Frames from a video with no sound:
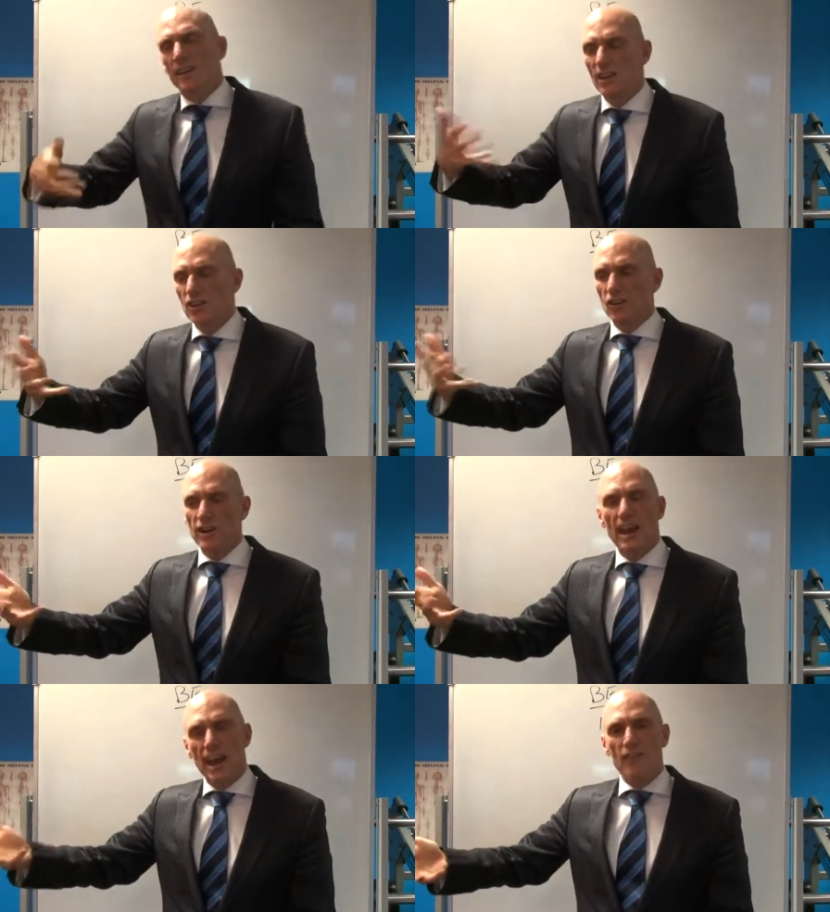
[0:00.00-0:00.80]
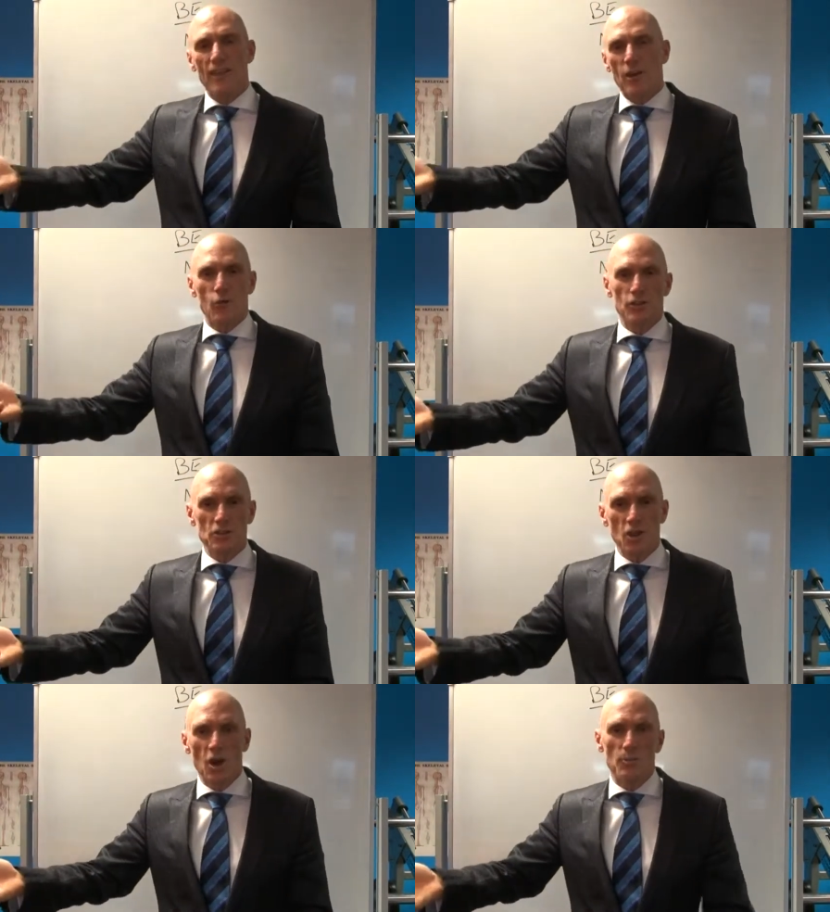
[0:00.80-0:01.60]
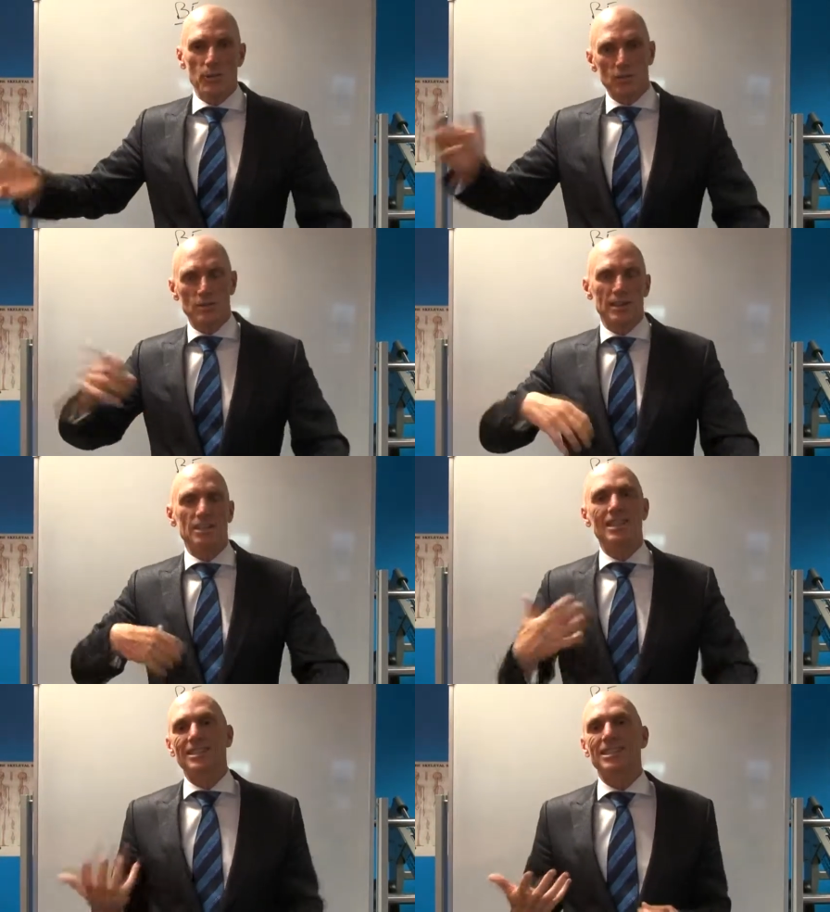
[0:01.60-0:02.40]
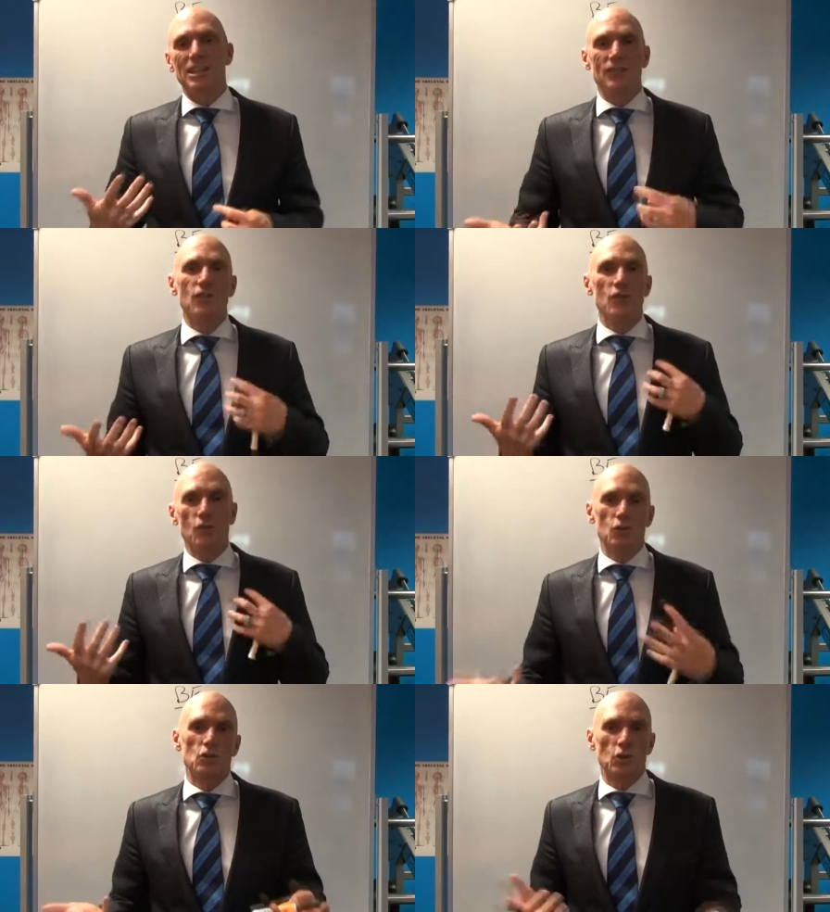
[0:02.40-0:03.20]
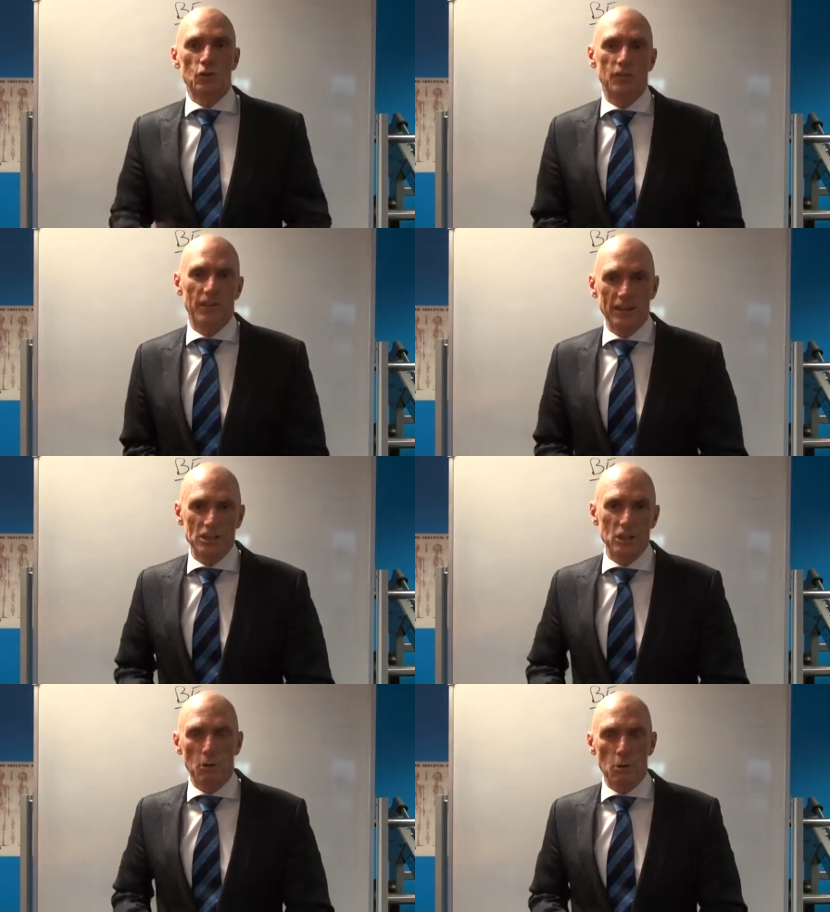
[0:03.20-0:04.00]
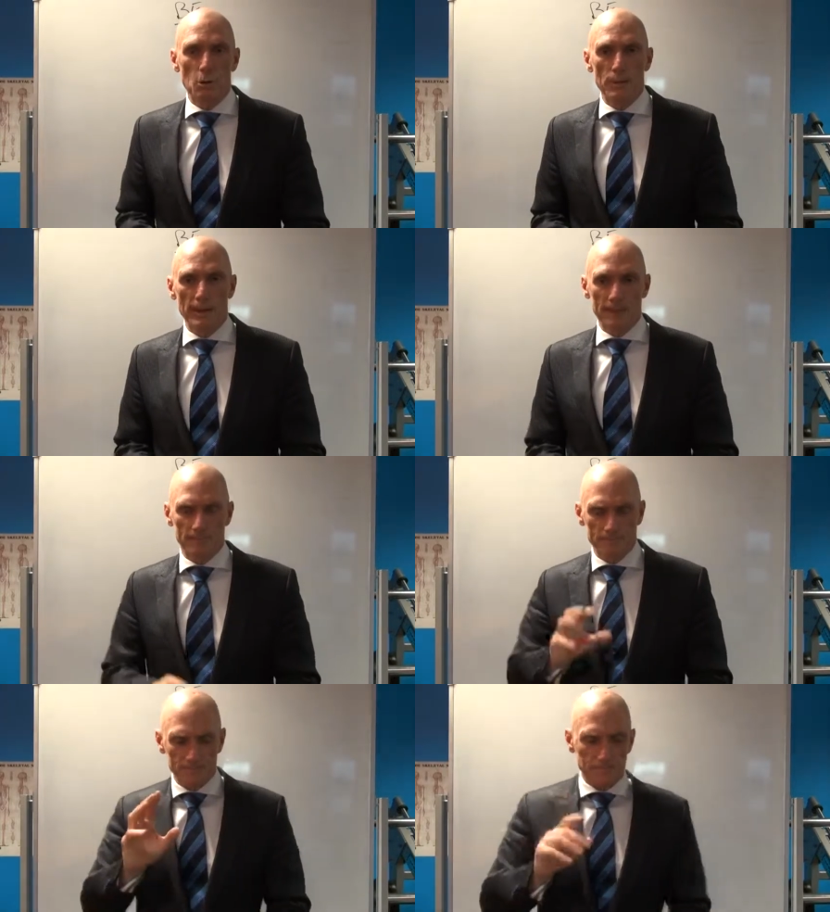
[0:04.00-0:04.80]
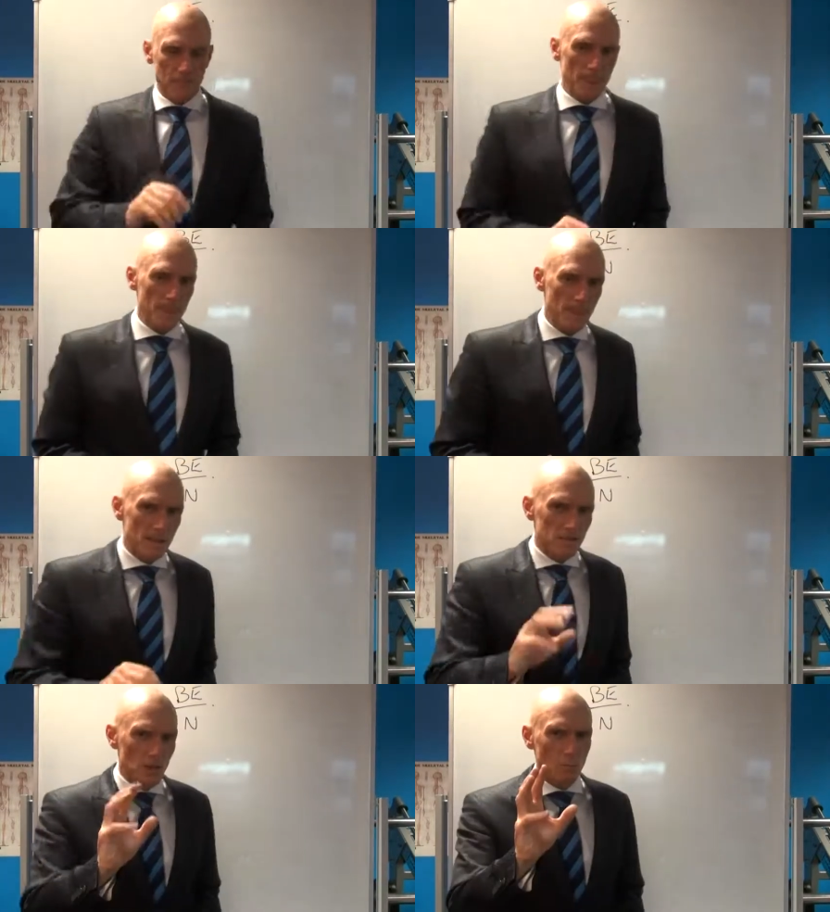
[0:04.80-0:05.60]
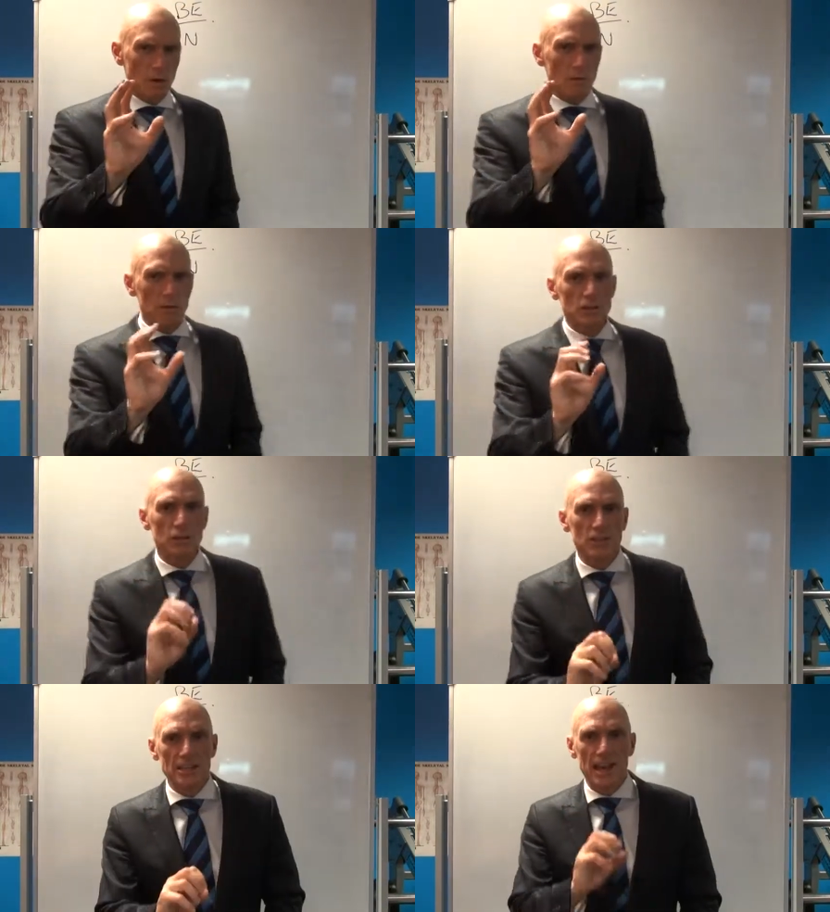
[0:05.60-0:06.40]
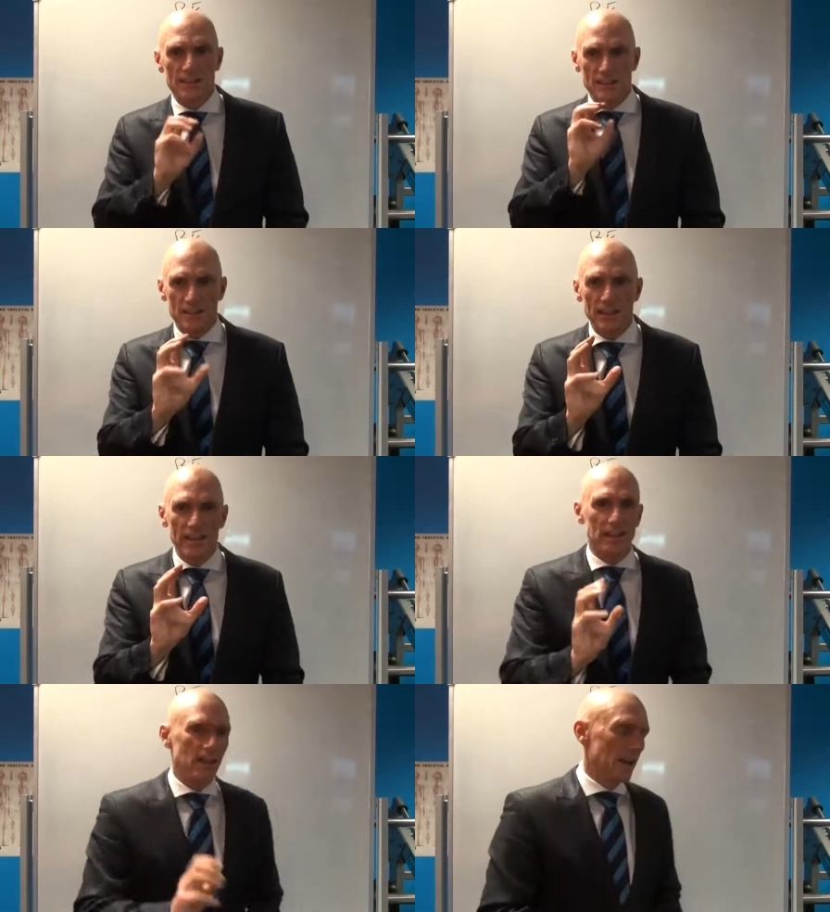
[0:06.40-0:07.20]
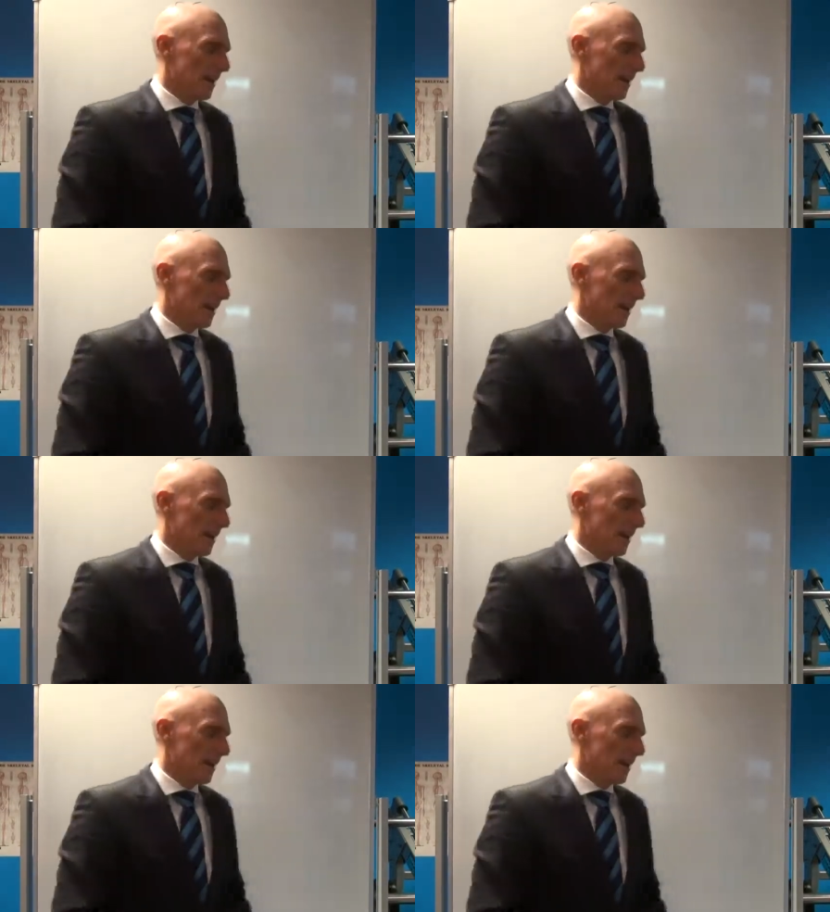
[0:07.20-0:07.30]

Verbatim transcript: that you're not going to have that all the time because that doesn't give you a good source of energy or well-being so, what I want you to start to think